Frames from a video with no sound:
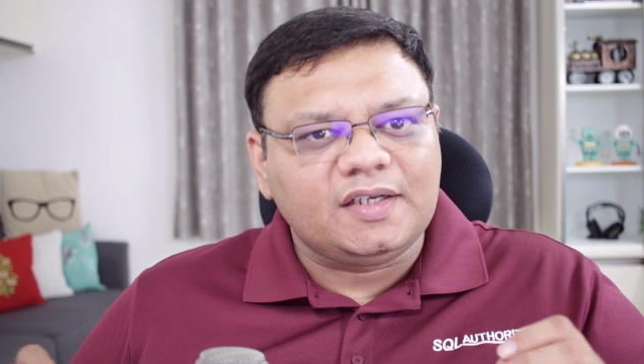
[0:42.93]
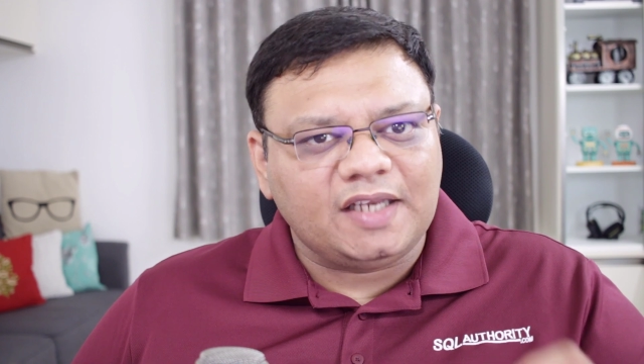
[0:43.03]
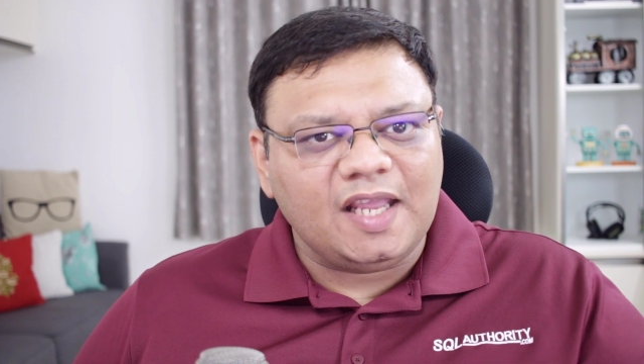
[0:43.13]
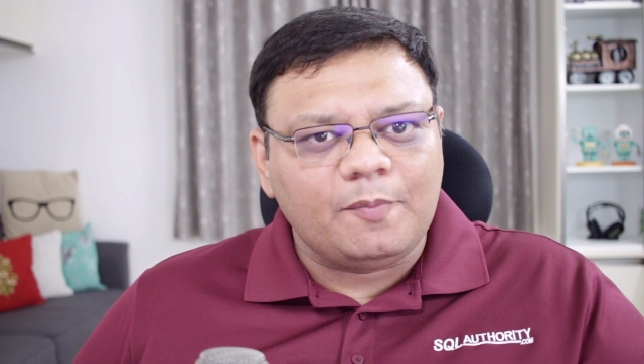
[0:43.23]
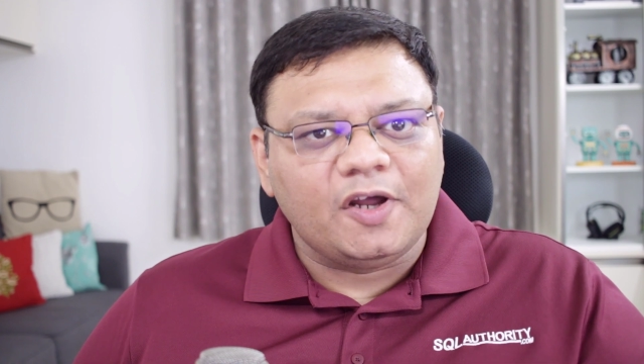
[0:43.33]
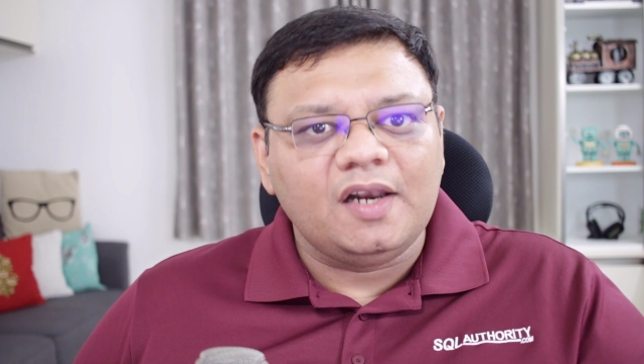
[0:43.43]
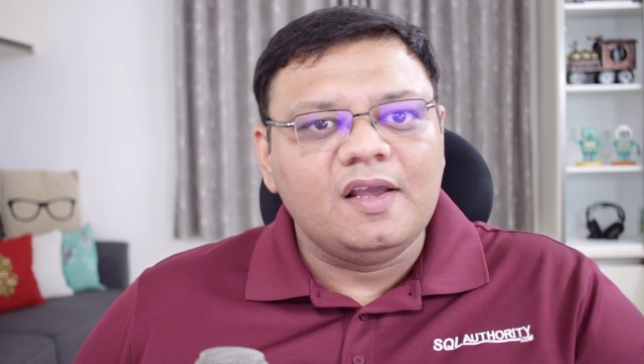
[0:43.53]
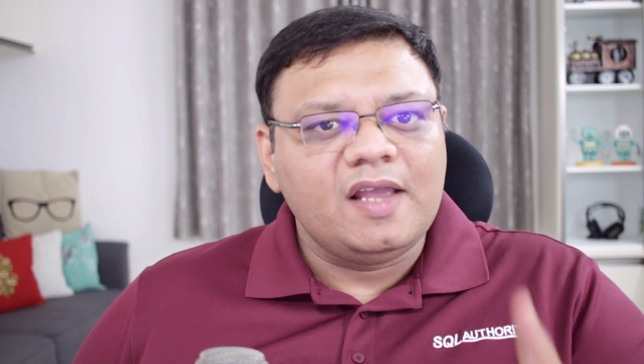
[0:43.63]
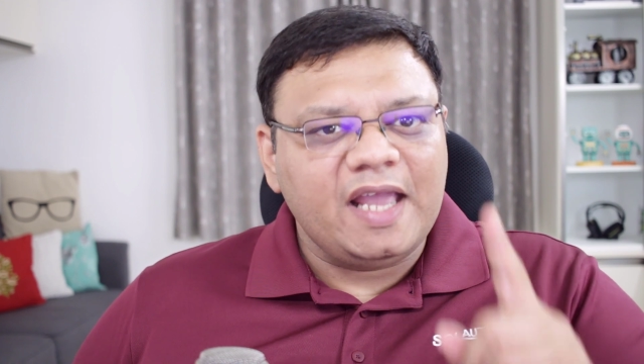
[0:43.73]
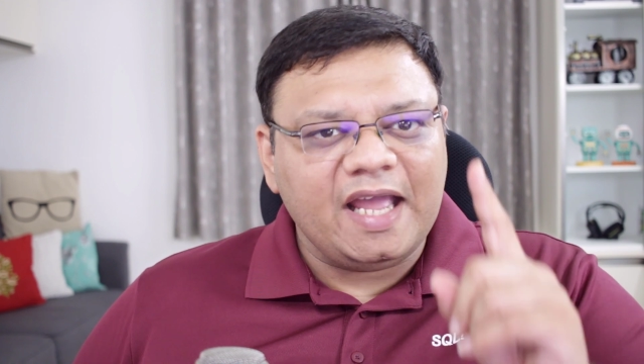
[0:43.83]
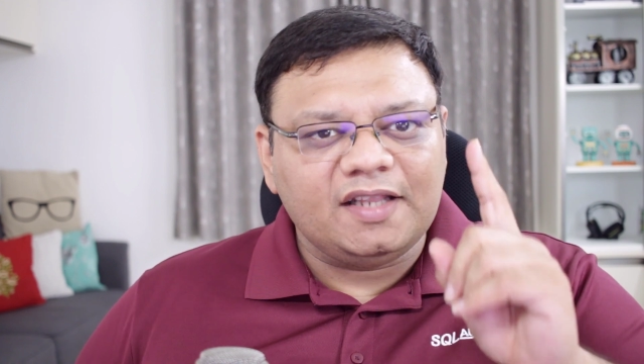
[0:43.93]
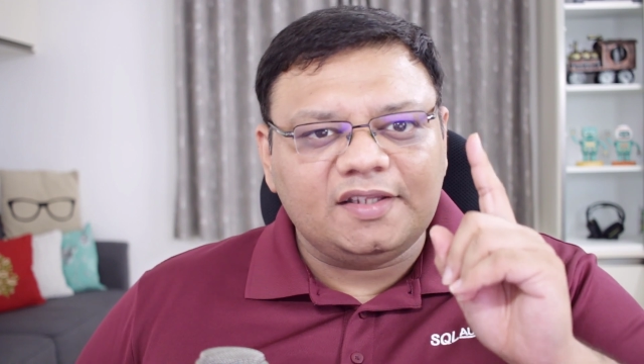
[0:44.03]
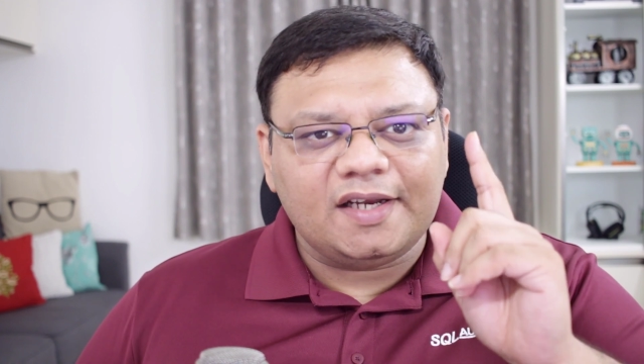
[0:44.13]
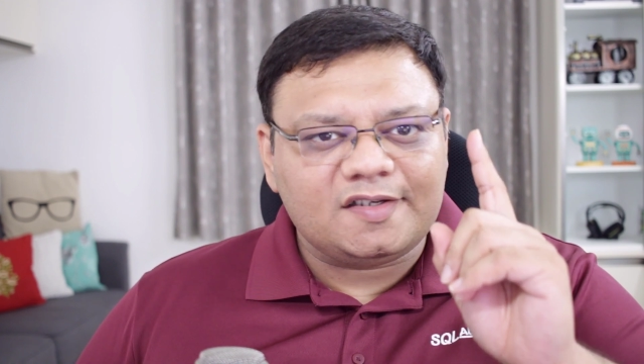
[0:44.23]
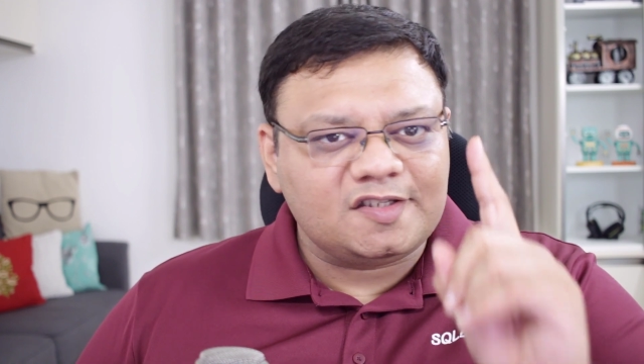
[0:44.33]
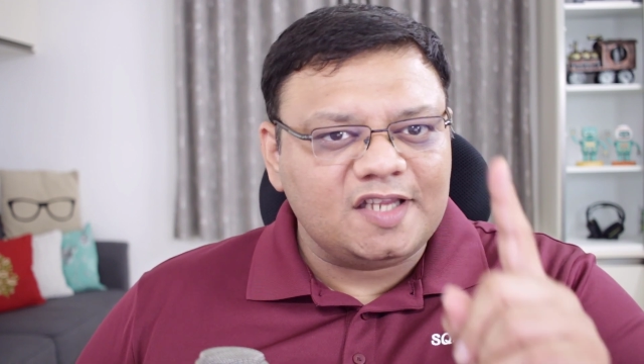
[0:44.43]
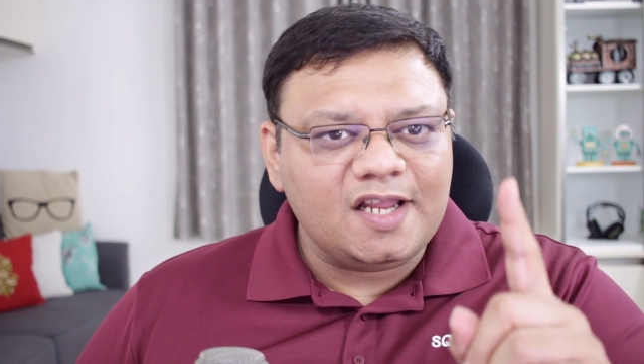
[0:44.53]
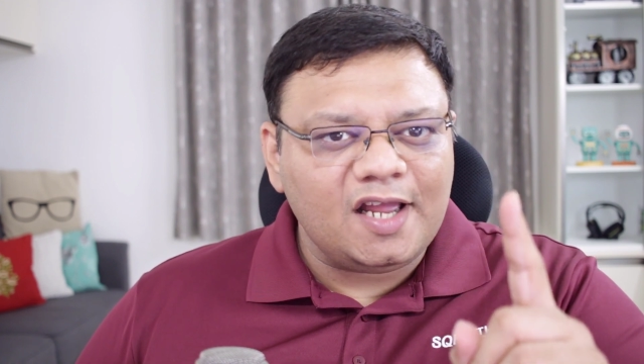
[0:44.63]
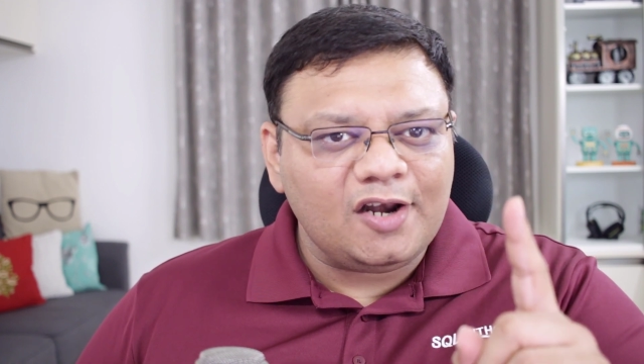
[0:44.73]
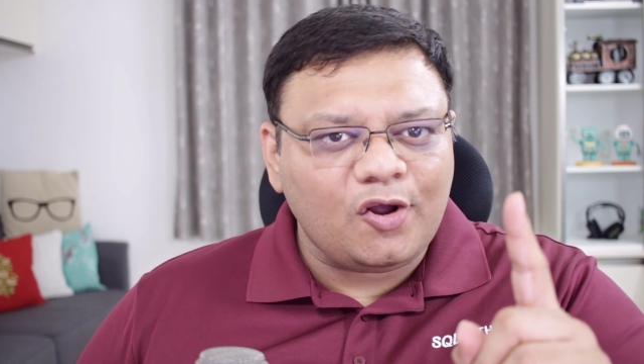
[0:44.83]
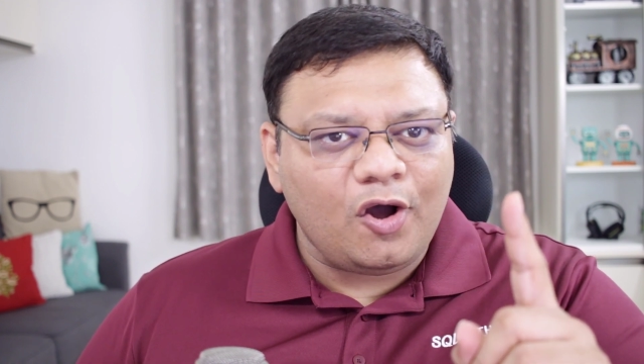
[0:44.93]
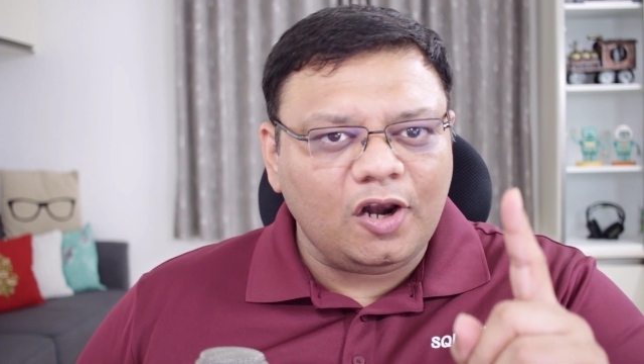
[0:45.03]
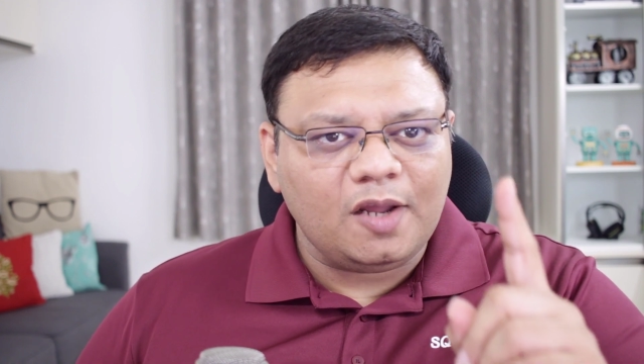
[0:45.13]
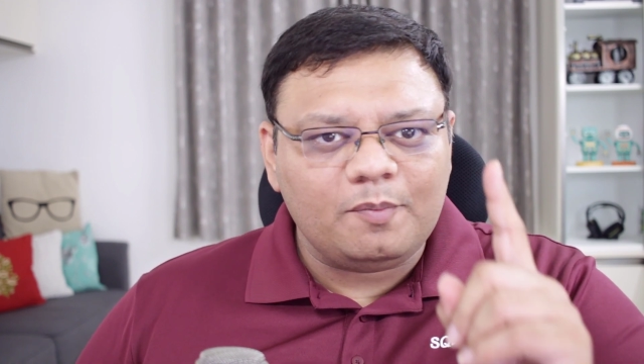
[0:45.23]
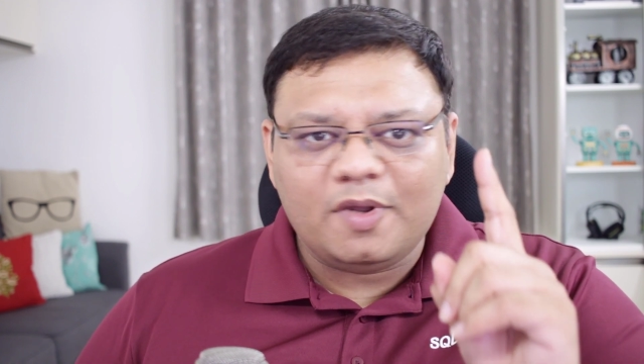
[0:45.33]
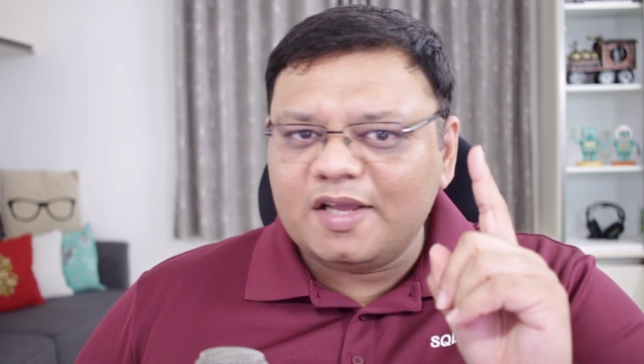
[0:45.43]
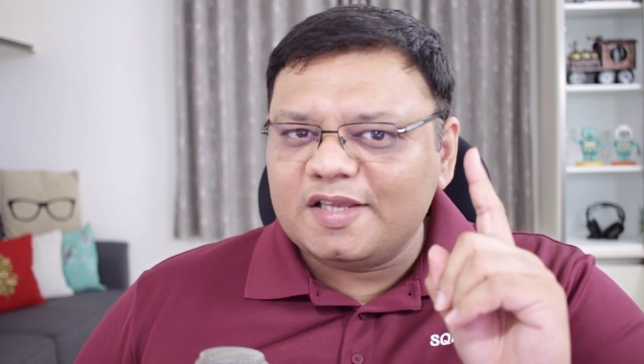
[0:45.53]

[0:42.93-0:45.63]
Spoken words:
table and that single column,